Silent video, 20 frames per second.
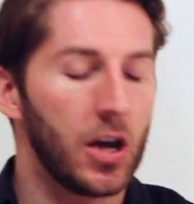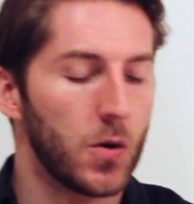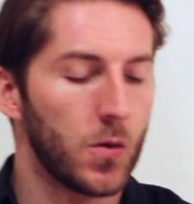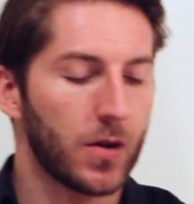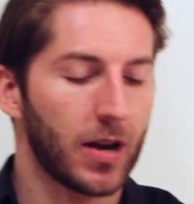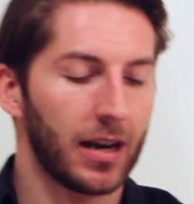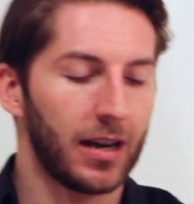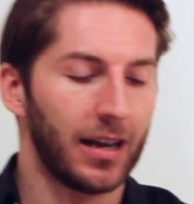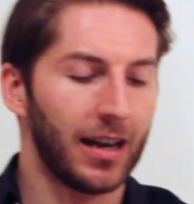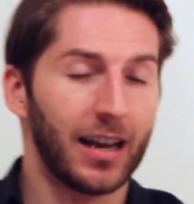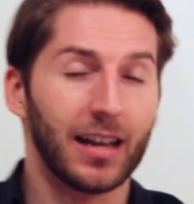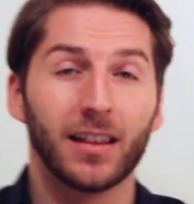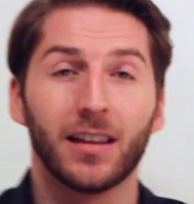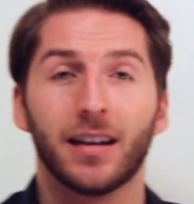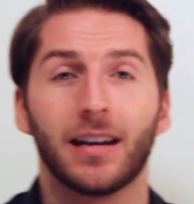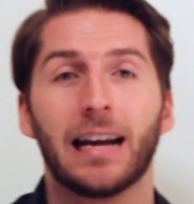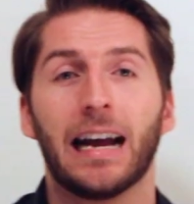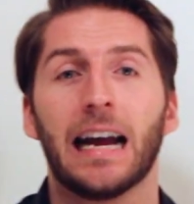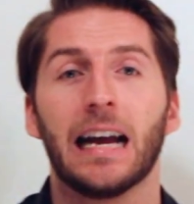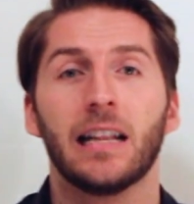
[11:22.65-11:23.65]
you can
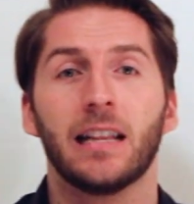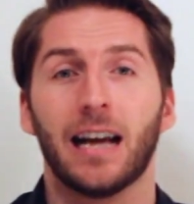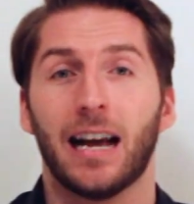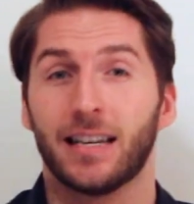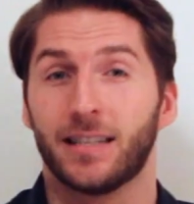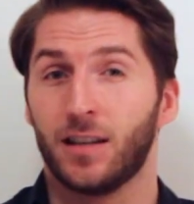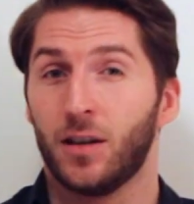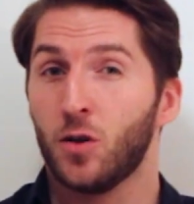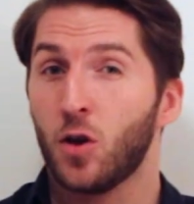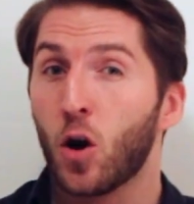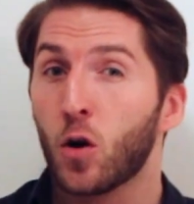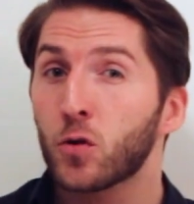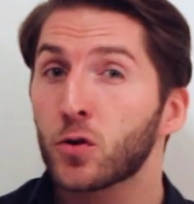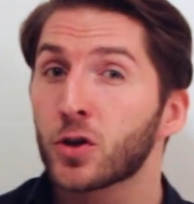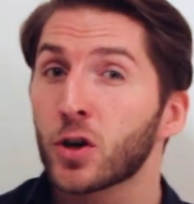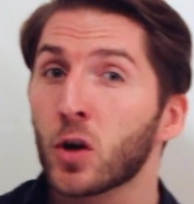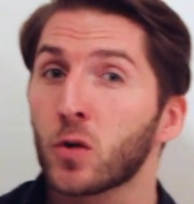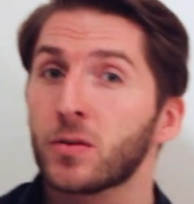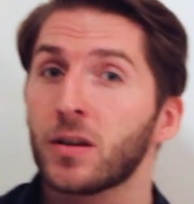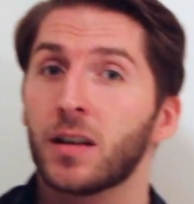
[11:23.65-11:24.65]
indicate as a
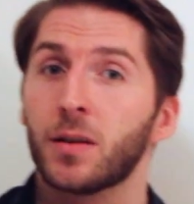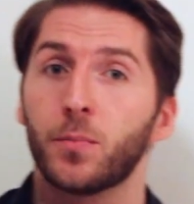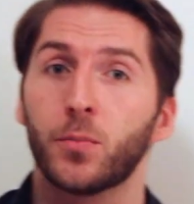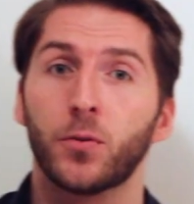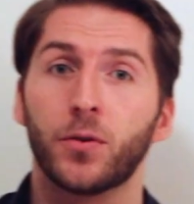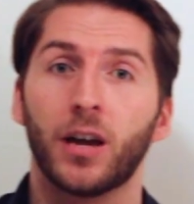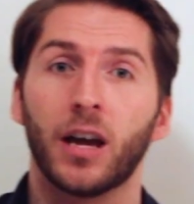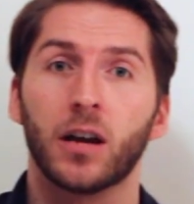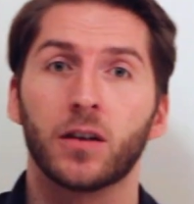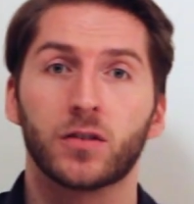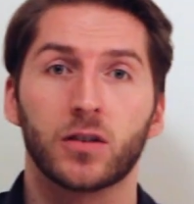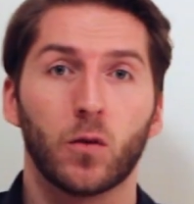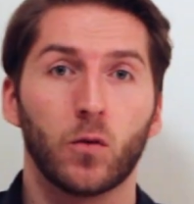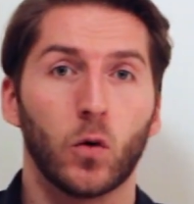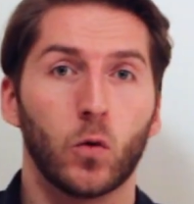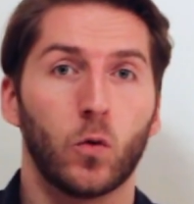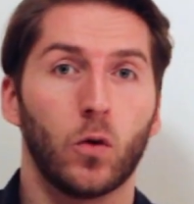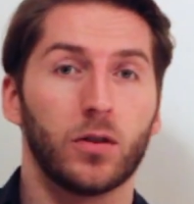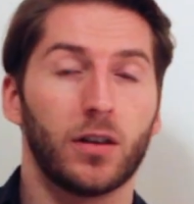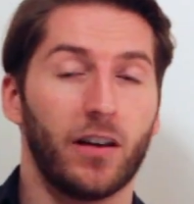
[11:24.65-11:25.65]
no-show that booking, so
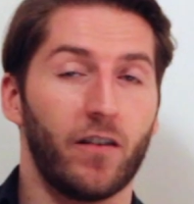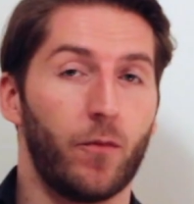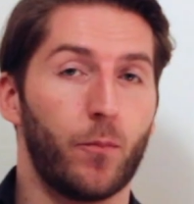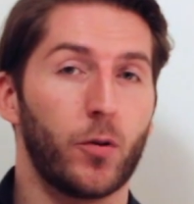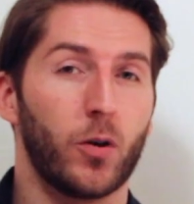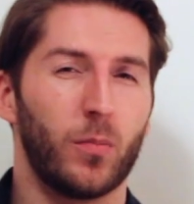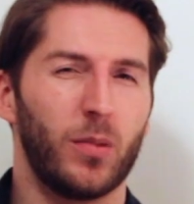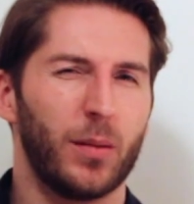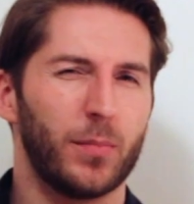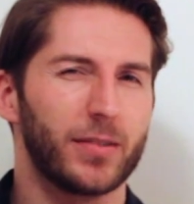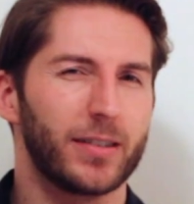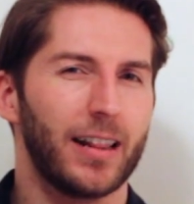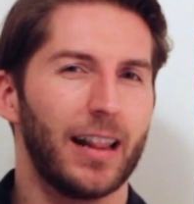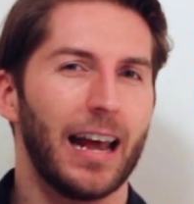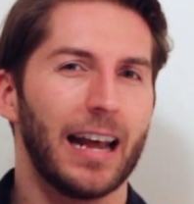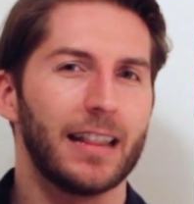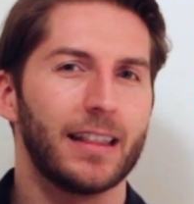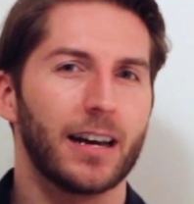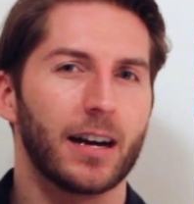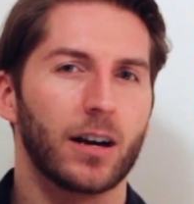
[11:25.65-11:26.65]
you won't have problems
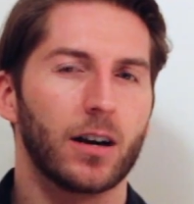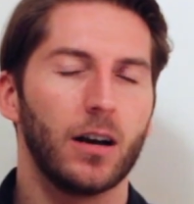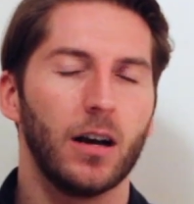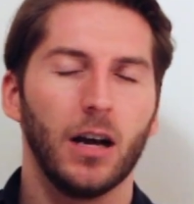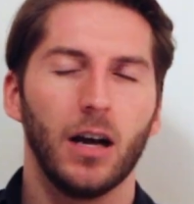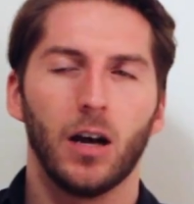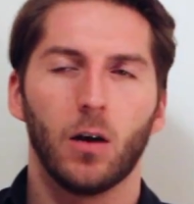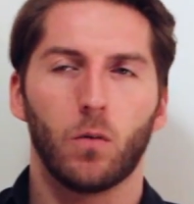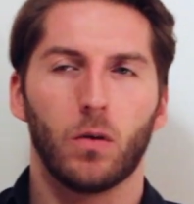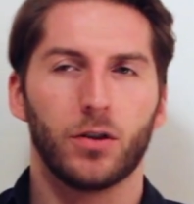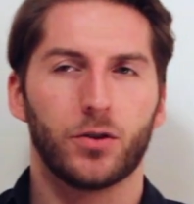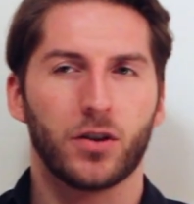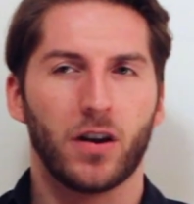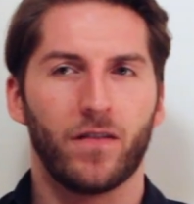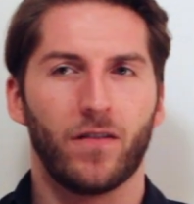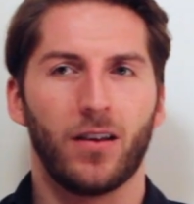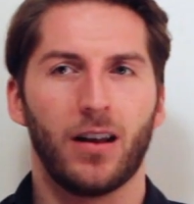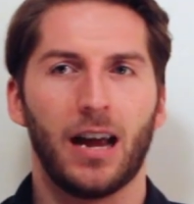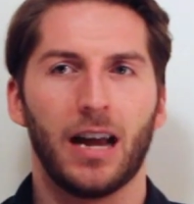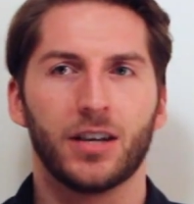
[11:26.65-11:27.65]
later when
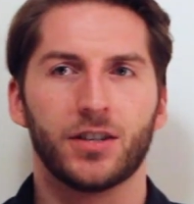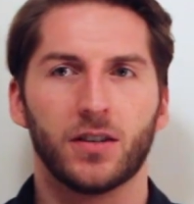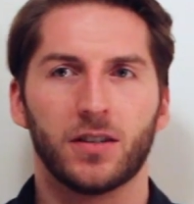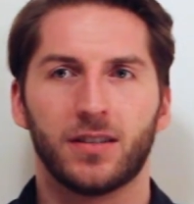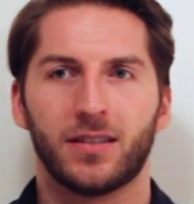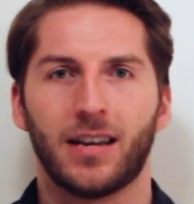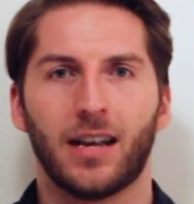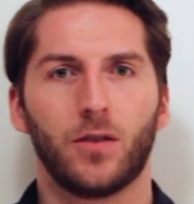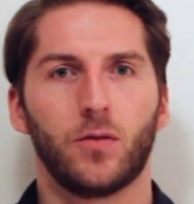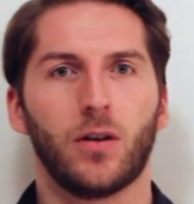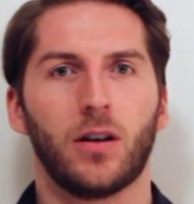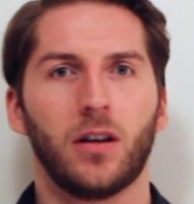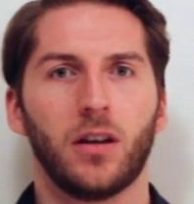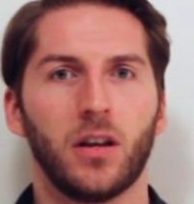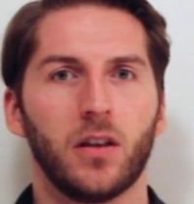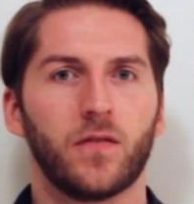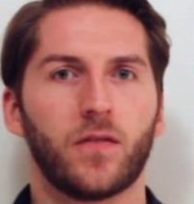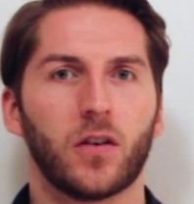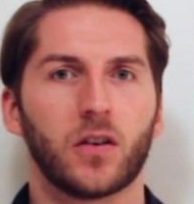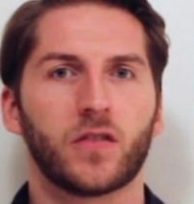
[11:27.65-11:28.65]
travel agents send you an
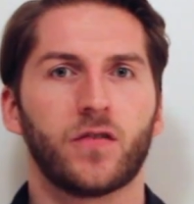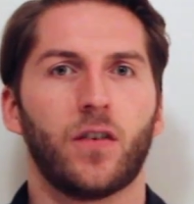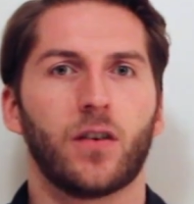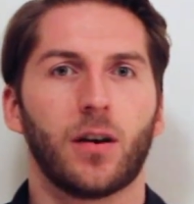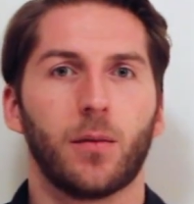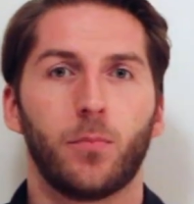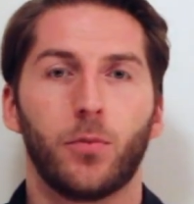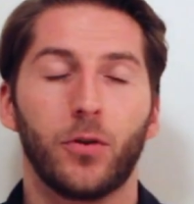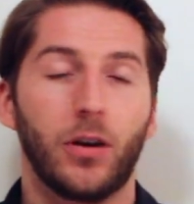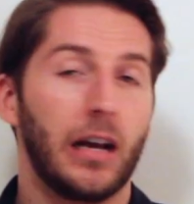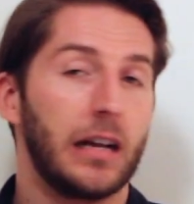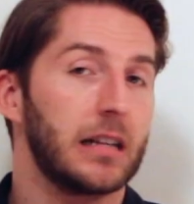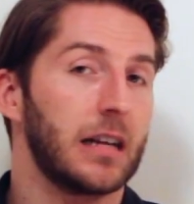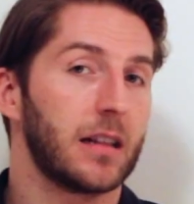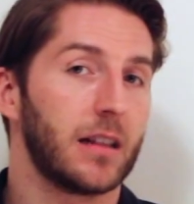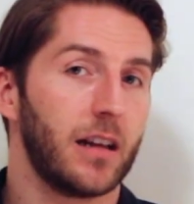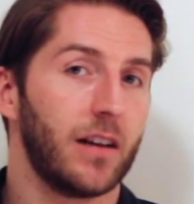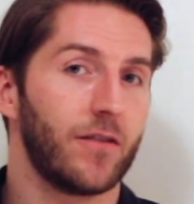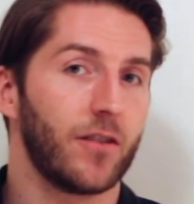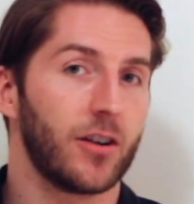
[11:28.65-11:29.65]
invoice for a booking
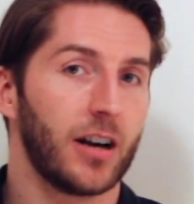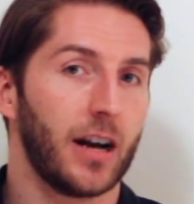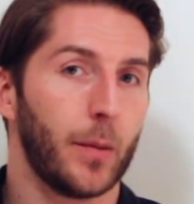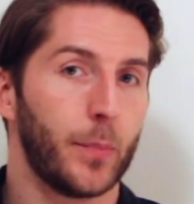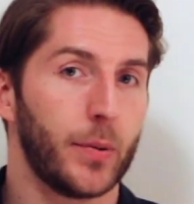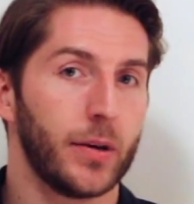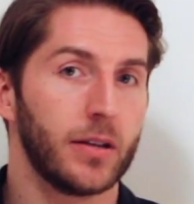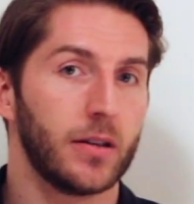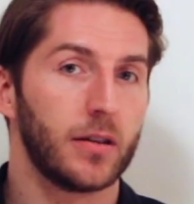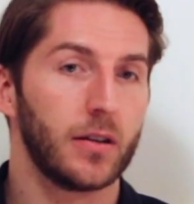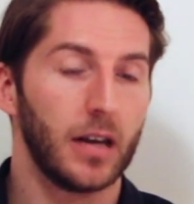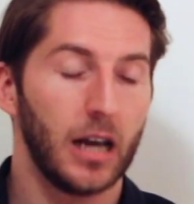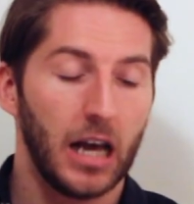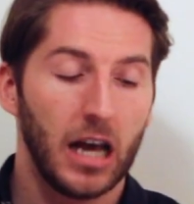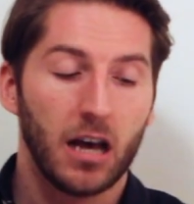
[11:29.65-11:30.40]
that never happened.